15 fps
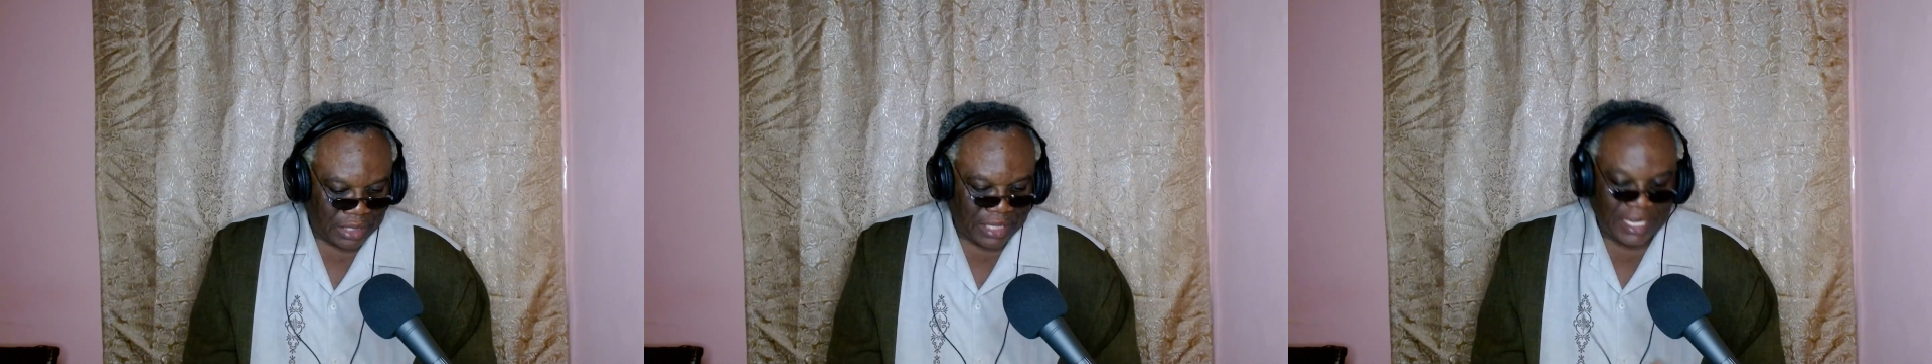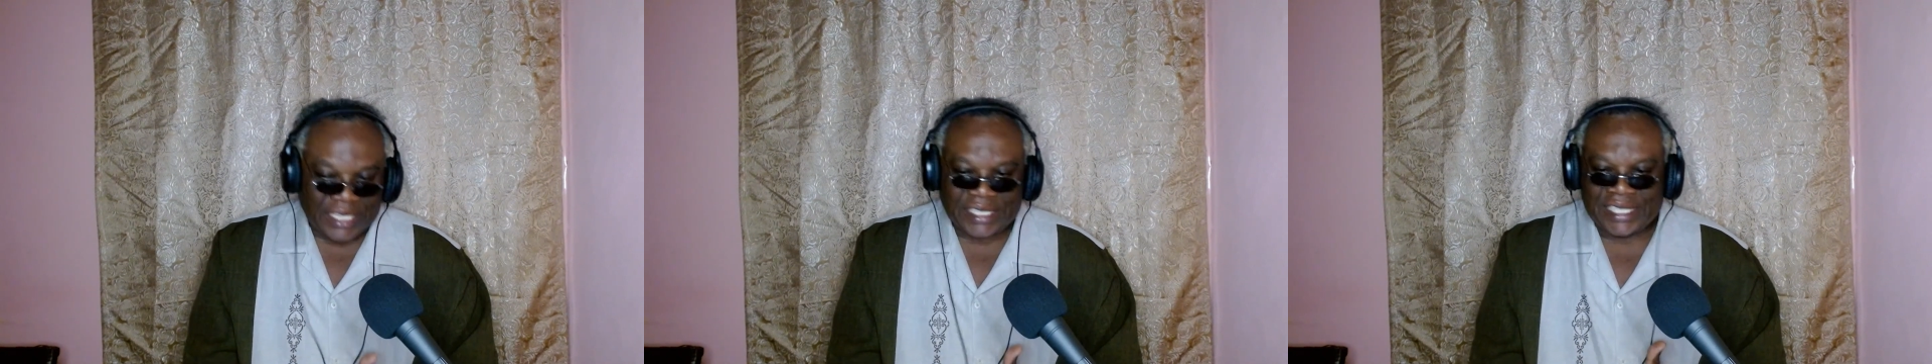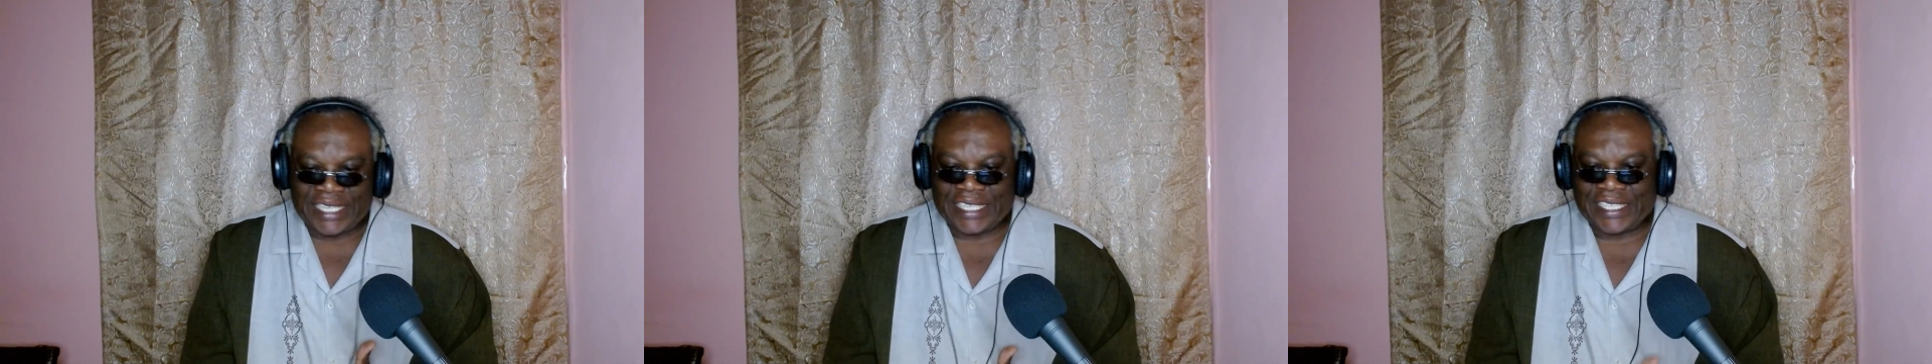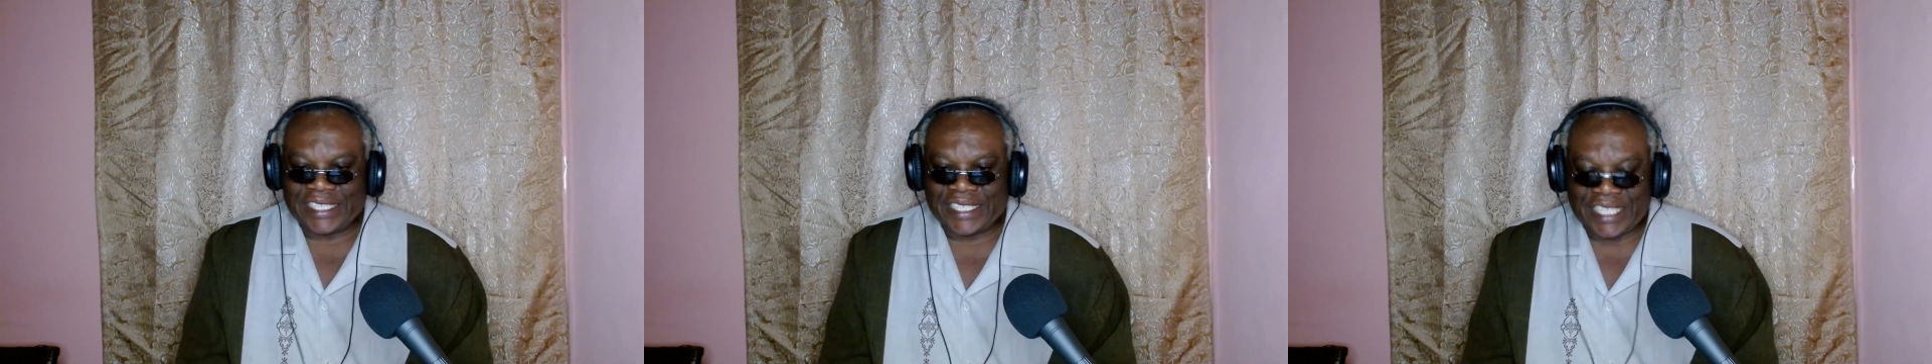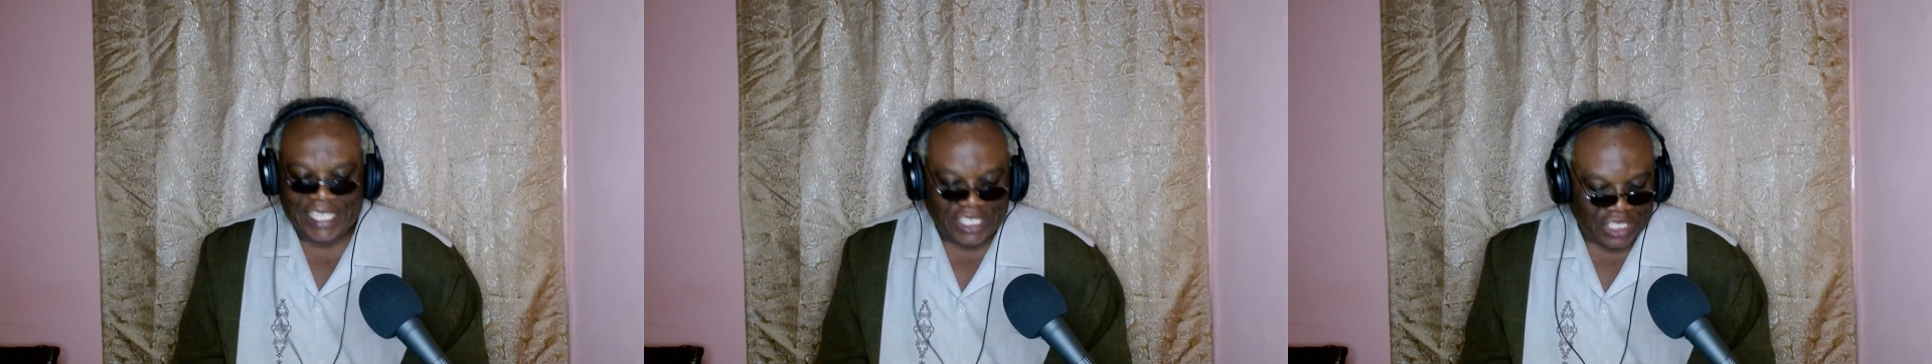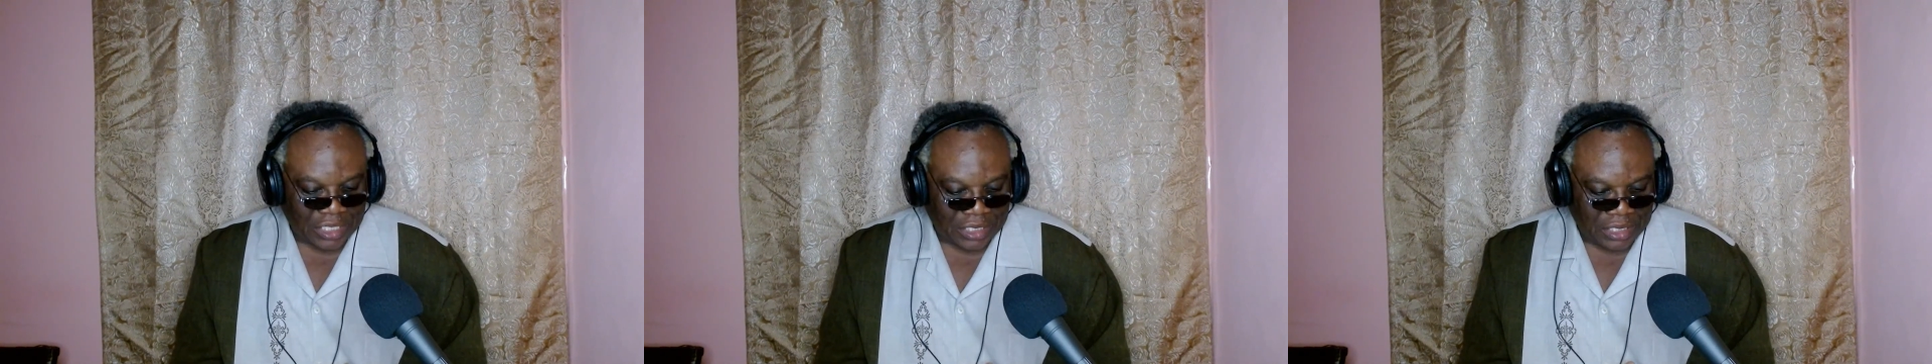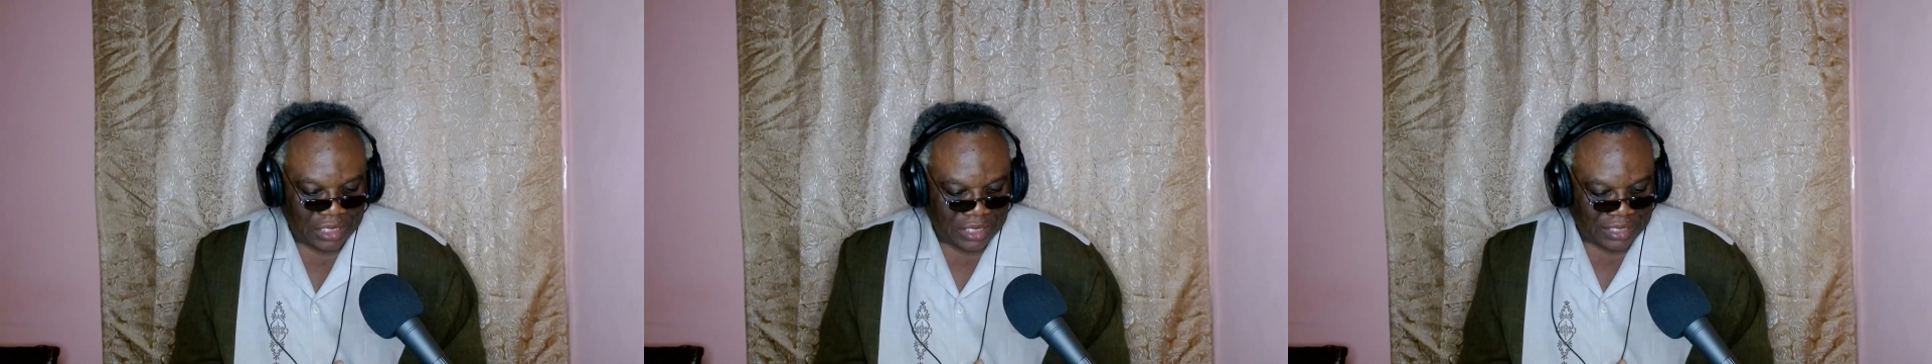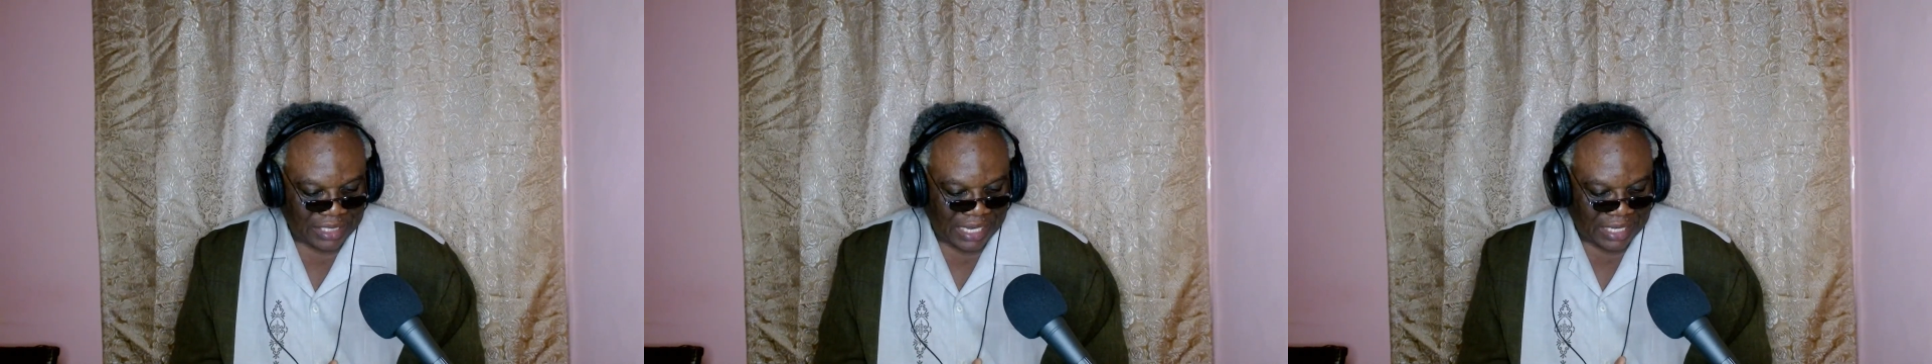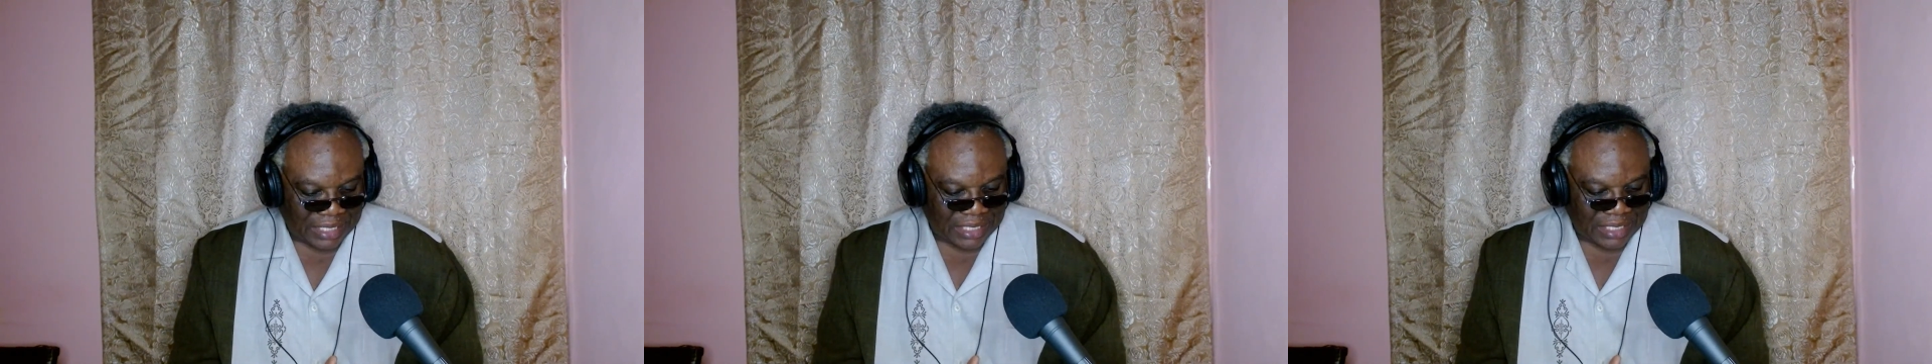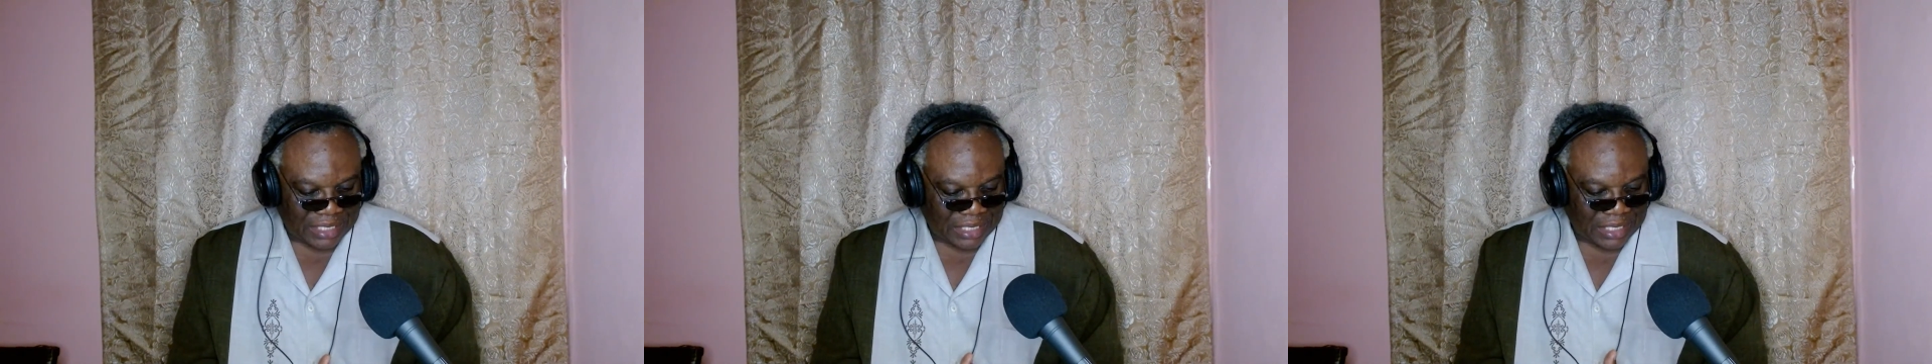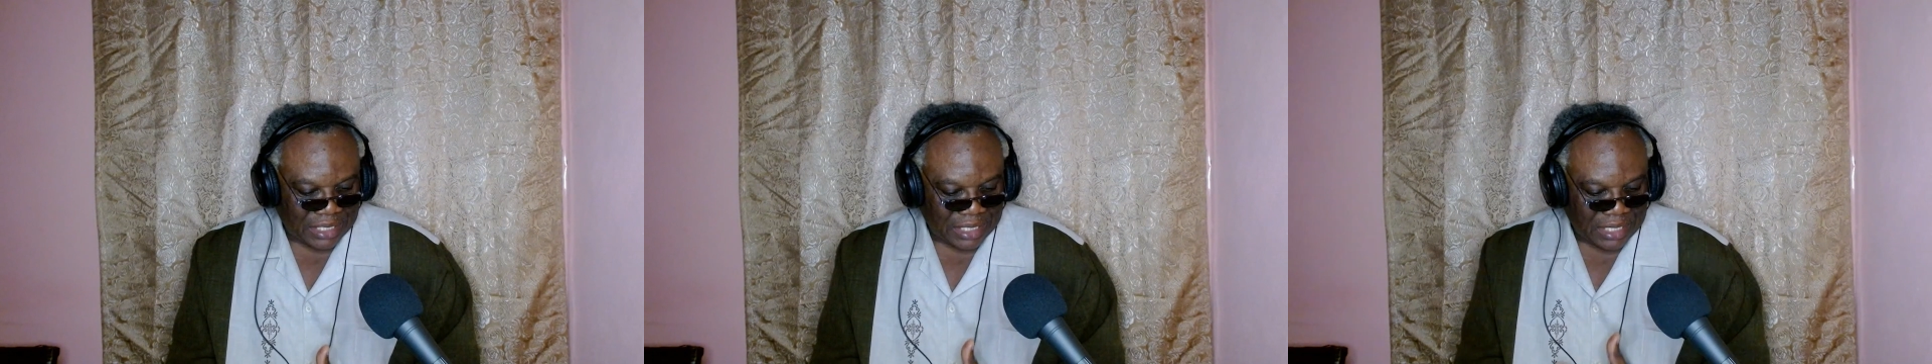is legislation that